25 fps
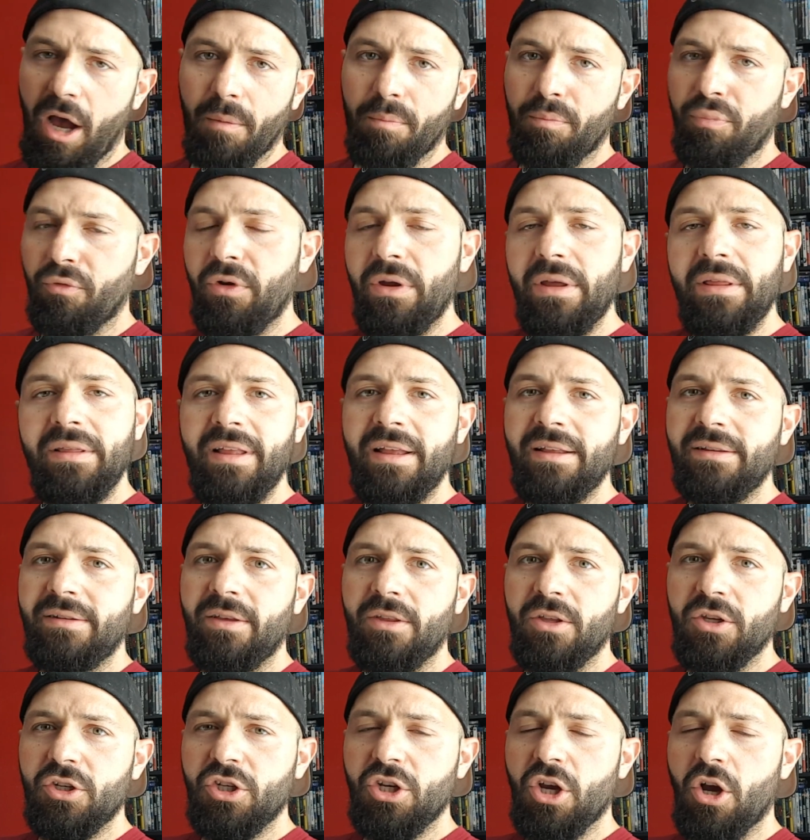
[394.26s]
breathed into
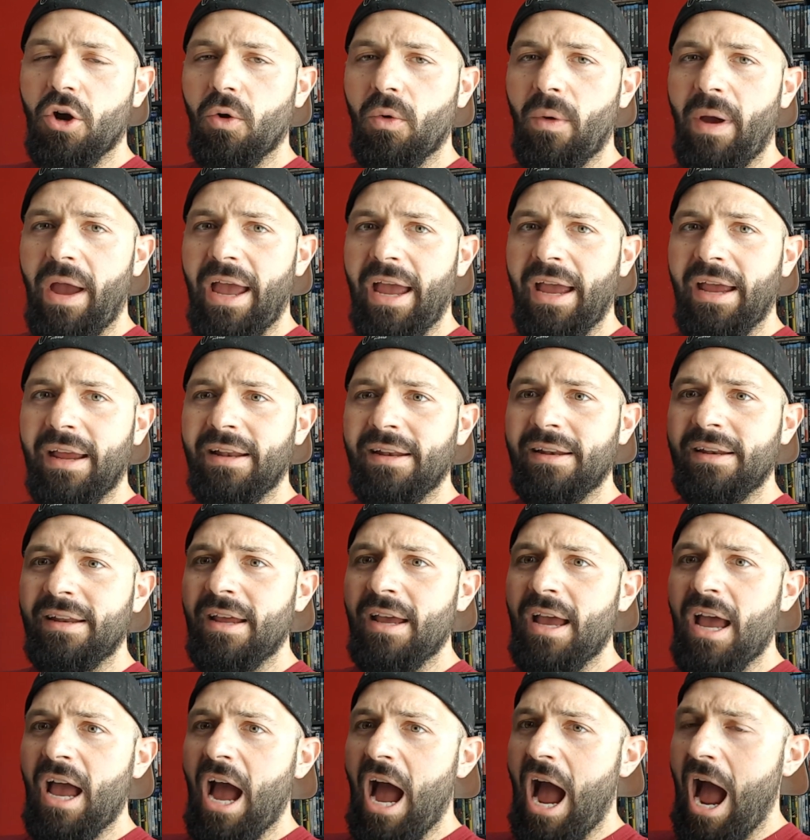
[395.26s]
the show, and
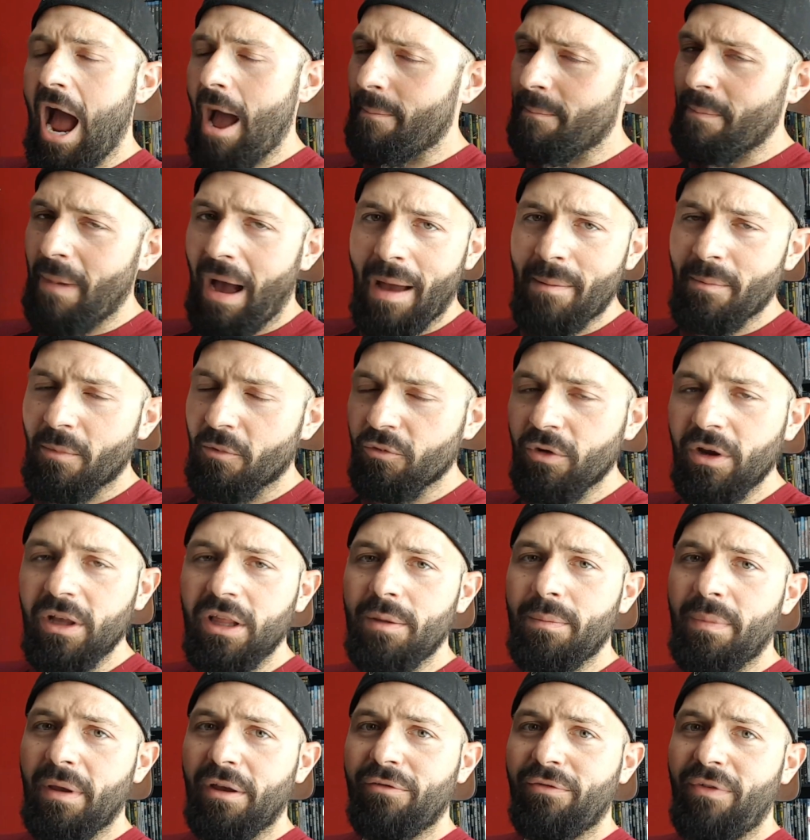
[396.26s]
I'm a
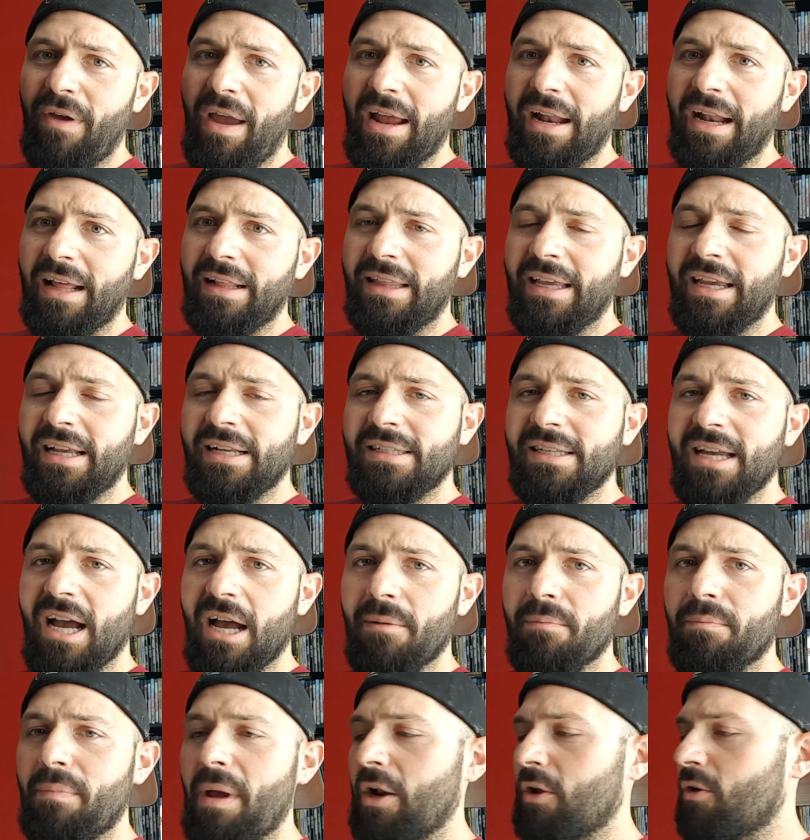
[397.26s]
really big fan. I think it's
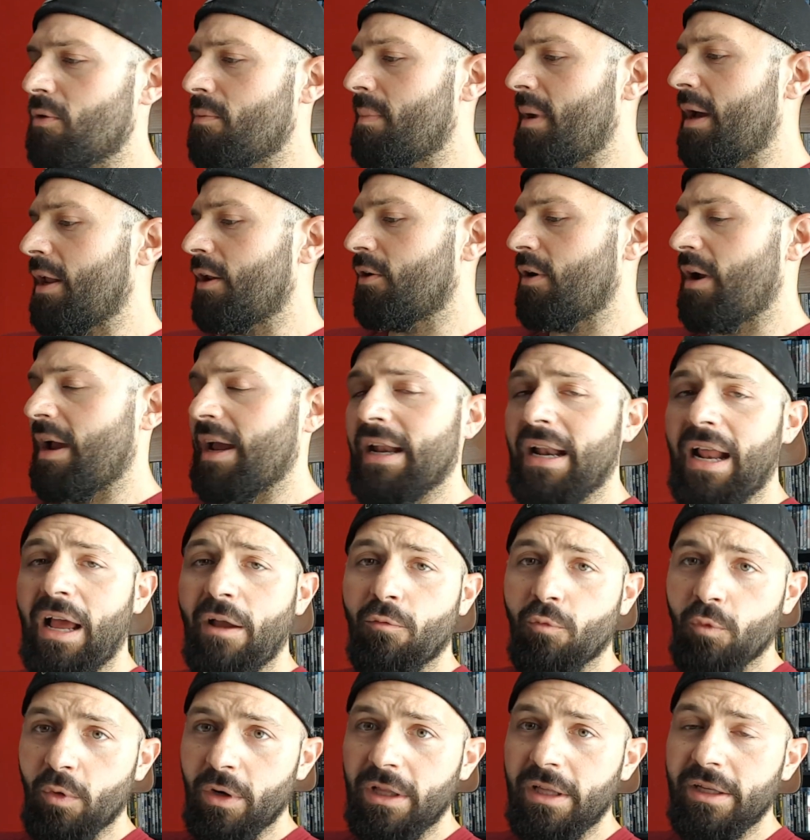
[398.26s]
gotten better and better, and I
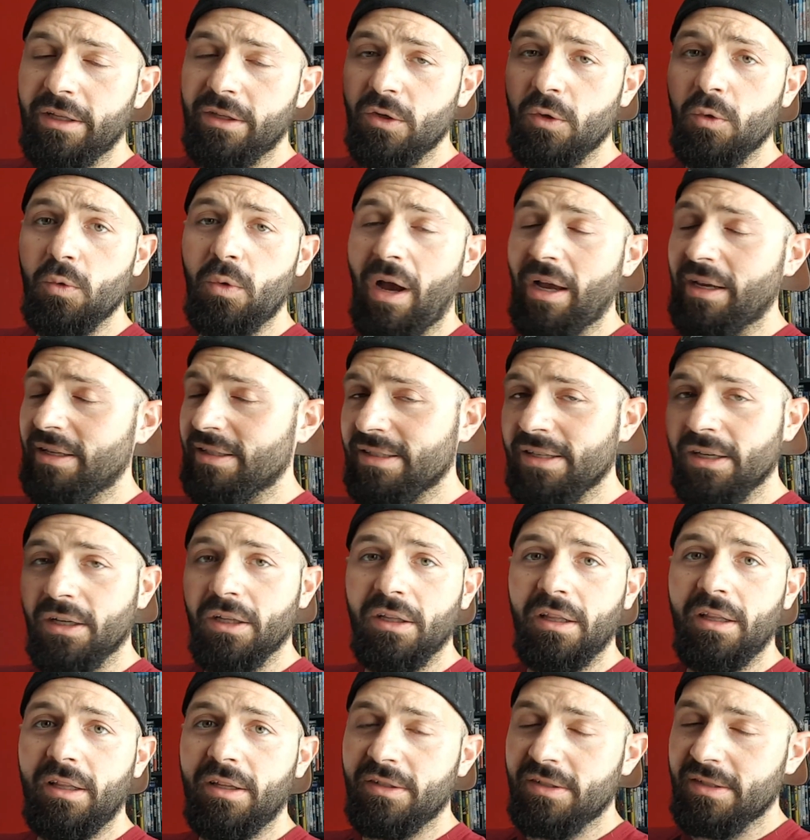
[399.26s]
really do. I
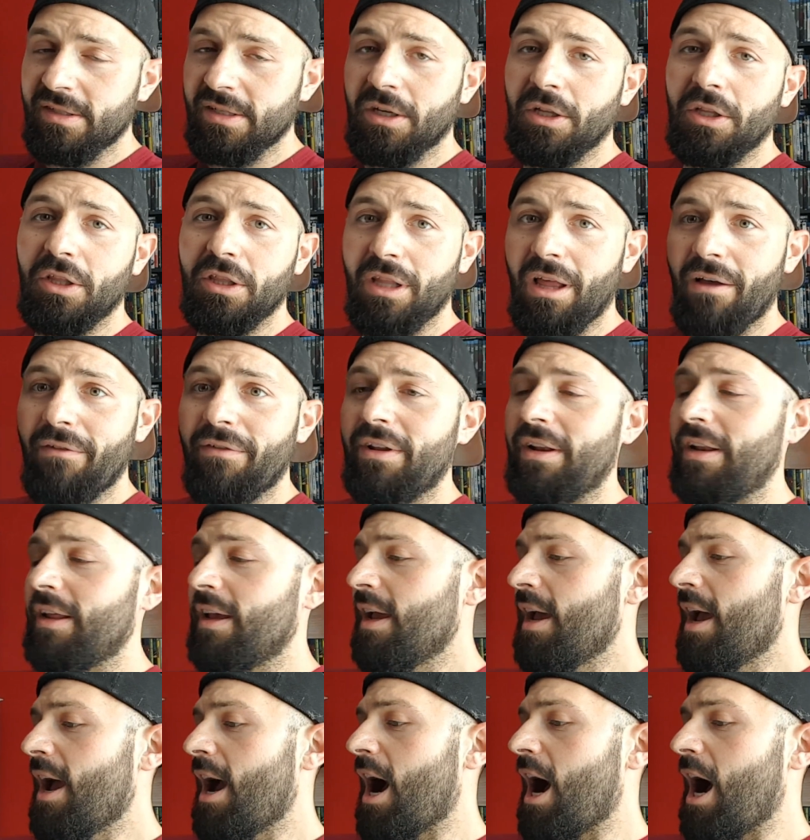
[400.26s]
still love it.
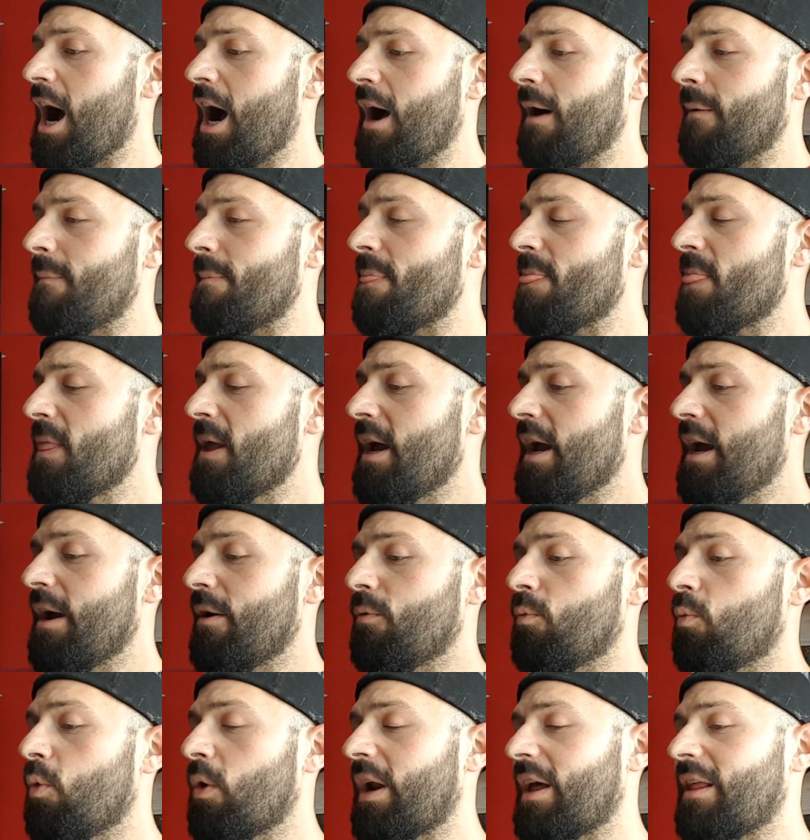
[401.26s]

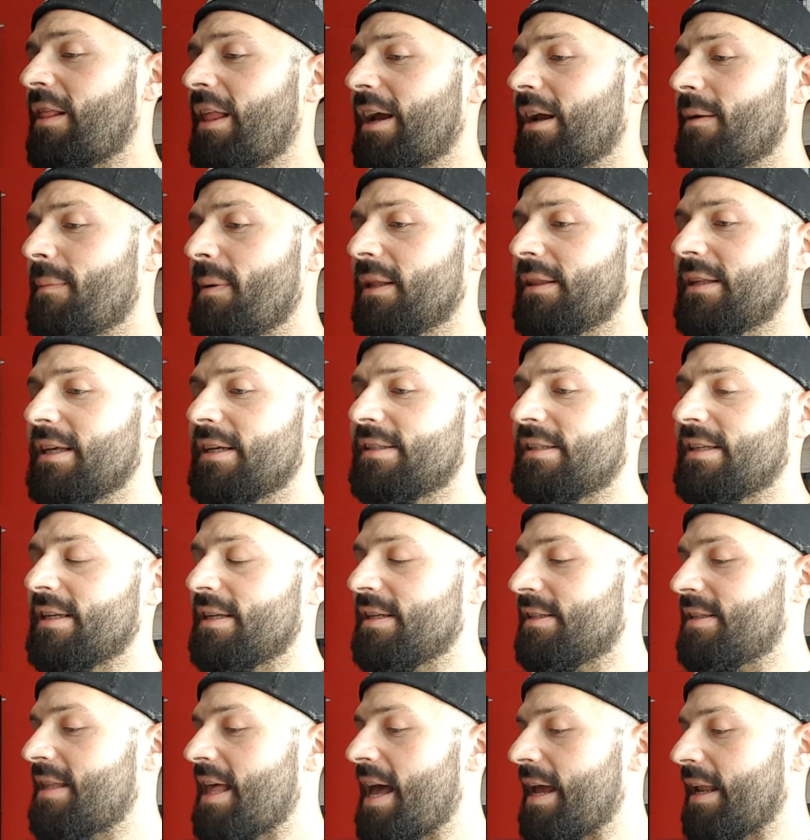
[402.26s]
What I like about this
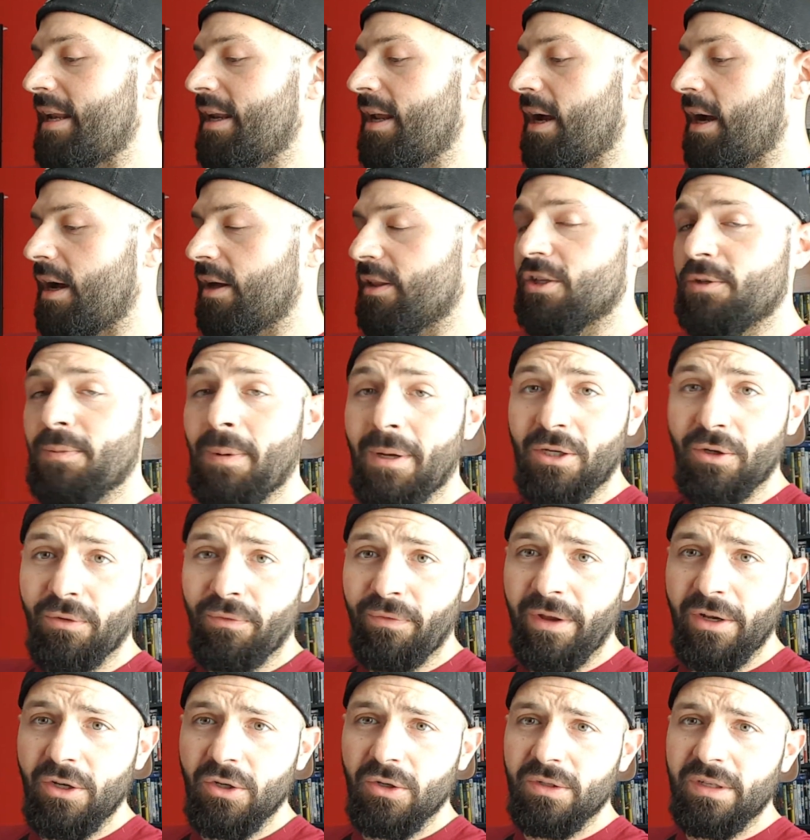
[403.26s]
is that the special
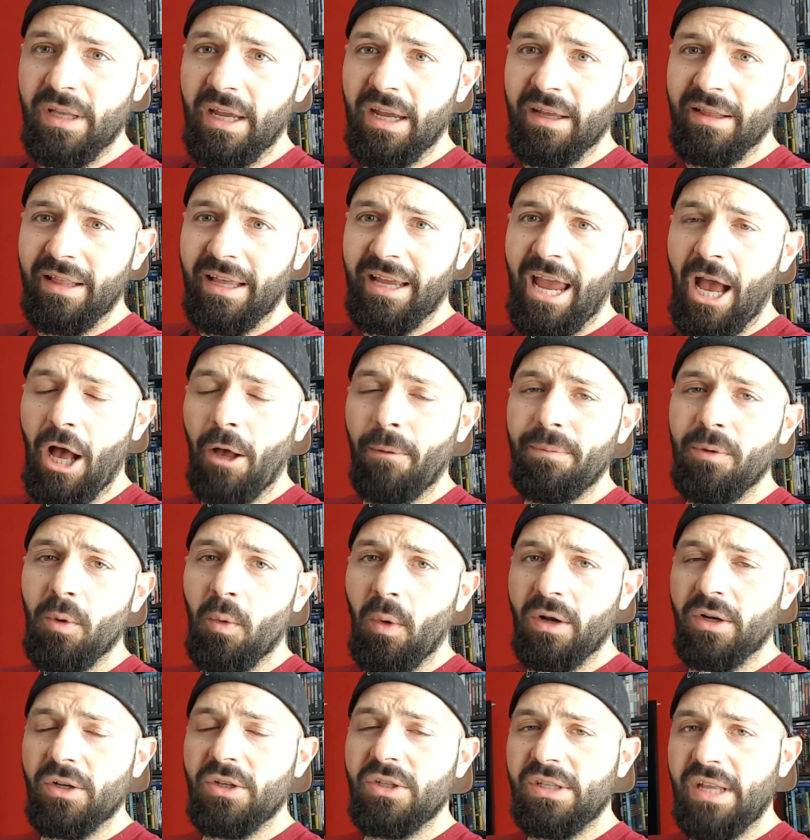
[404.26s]
features, they help you
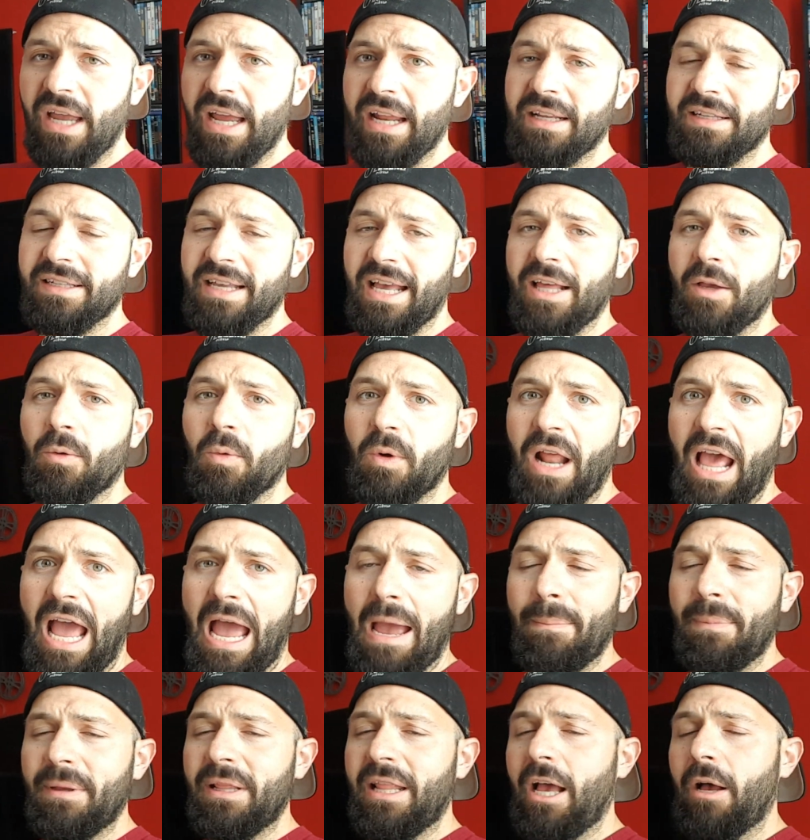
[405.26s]
understand exactly what
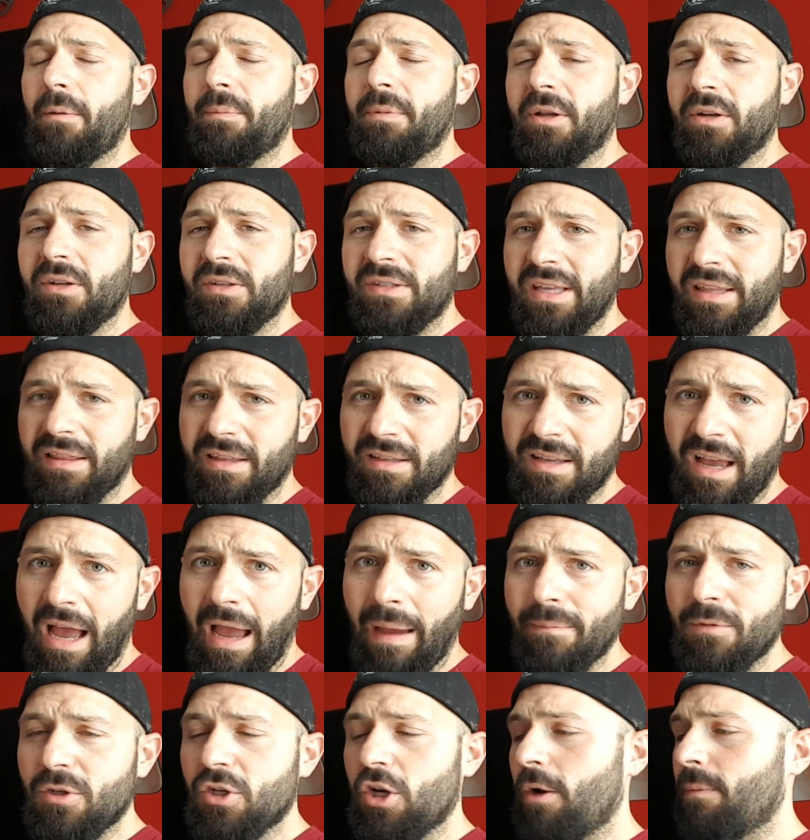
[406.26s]
happened, they help you understand the
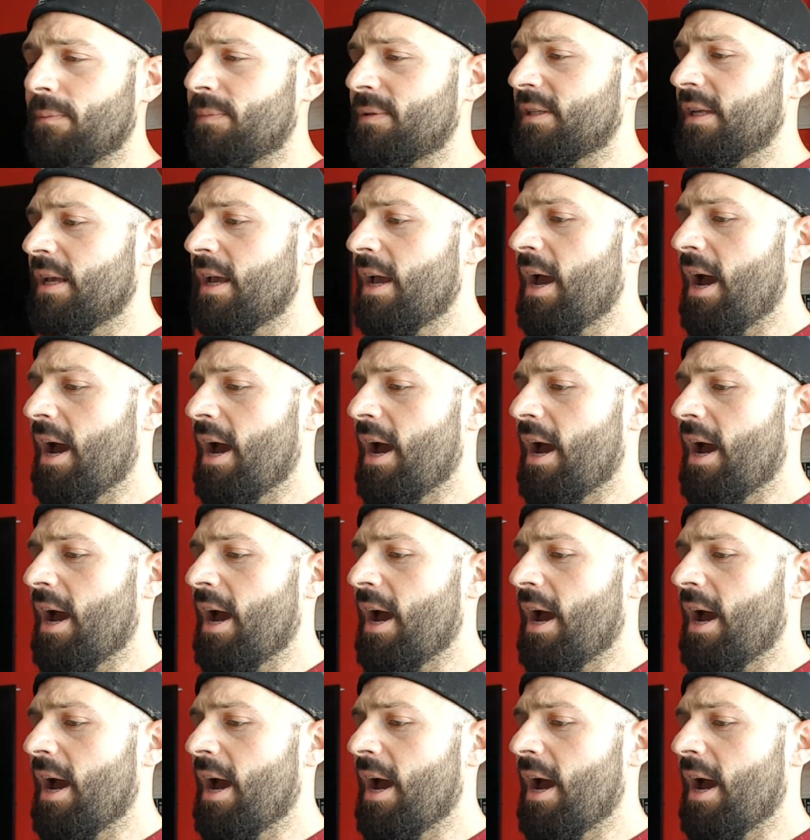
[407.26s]
time jumps.